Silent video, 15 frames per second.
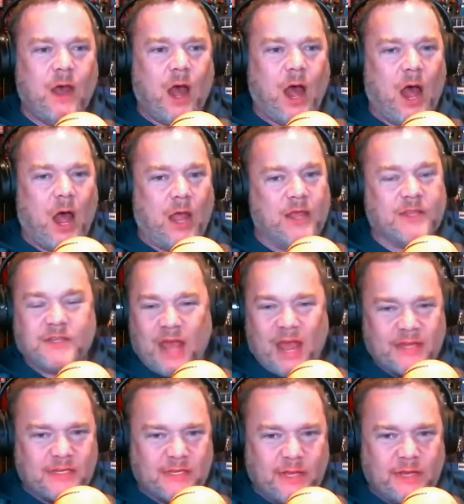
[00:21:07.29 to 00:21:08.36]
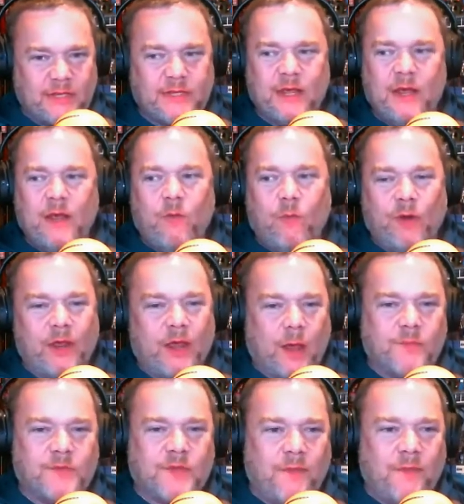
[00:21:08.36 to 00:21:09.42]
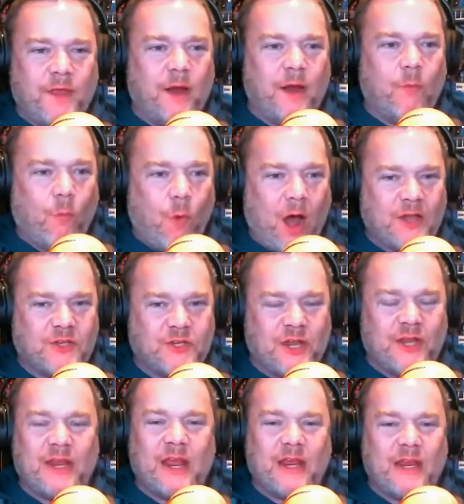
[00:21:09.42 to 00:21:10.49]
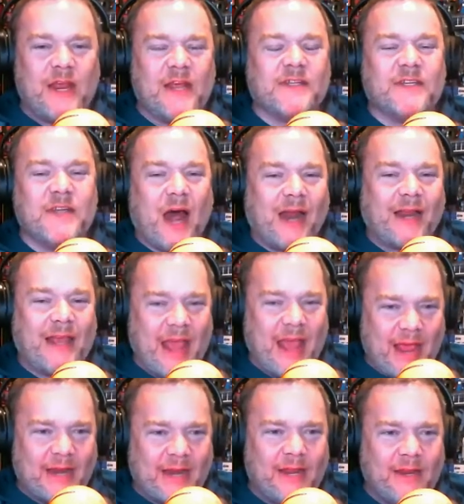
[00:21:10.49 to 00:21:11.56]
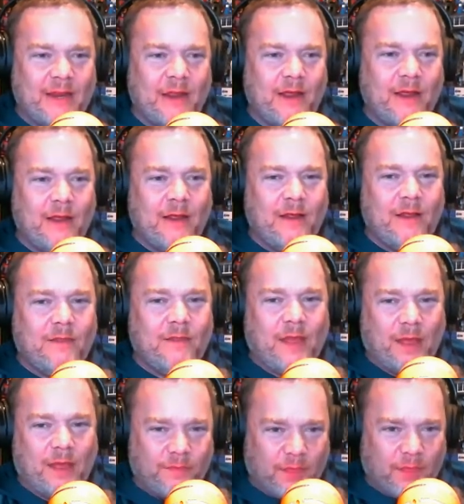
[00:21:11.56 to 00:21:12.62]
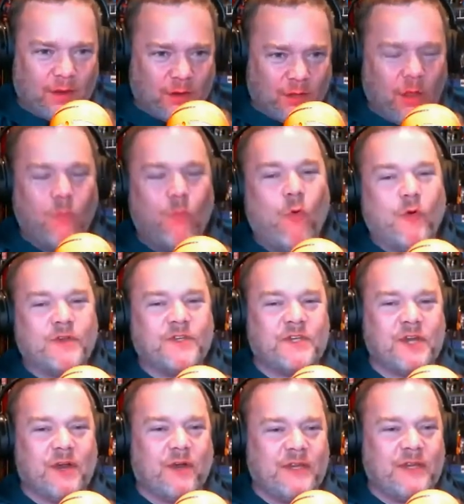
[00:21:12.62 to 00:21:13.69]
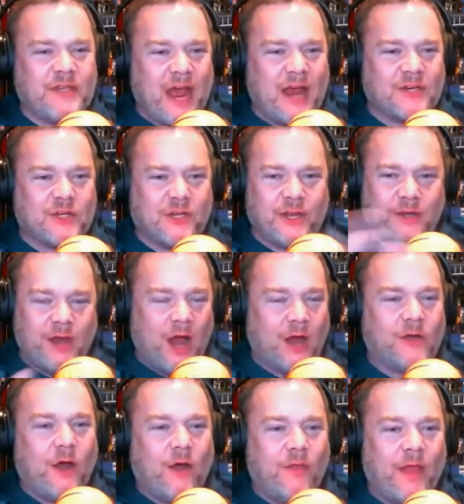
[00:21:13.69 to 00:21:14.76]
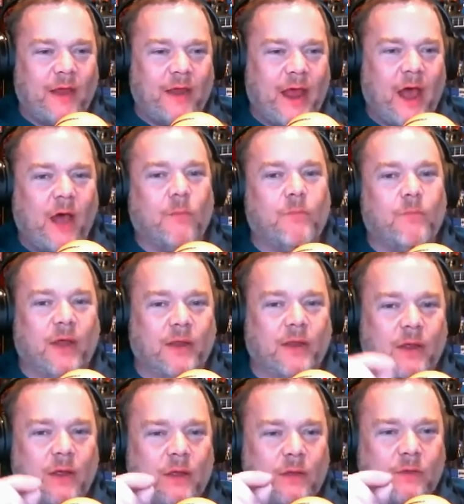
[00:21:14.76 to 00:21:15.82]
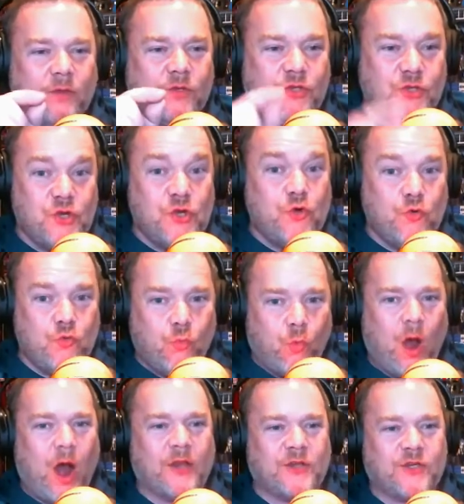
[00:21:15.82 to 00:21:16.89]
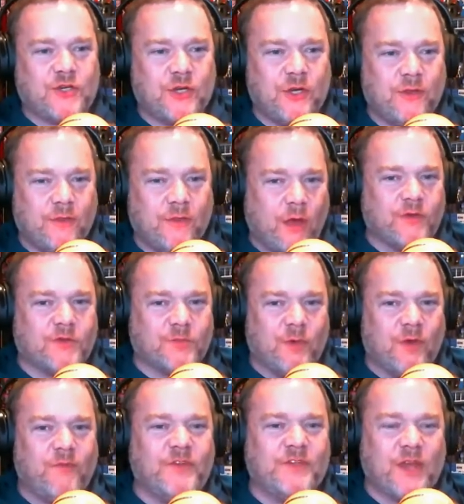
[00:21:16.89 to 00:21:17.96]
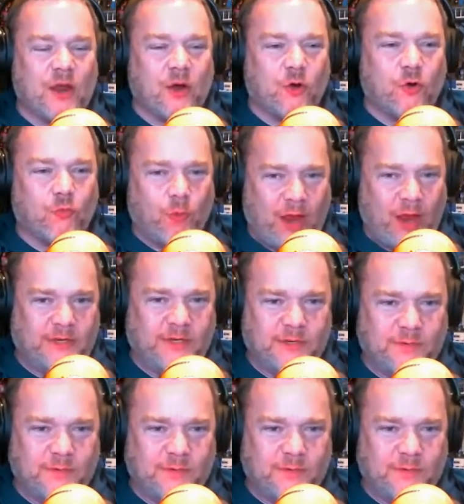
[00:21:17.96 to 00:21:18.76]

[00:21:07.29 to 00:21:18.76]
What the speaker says: It's excellent. When it comes on there, watch it. It is not canon. The Clone Wars series actually knocked all that out, but do watch those movies. They are great.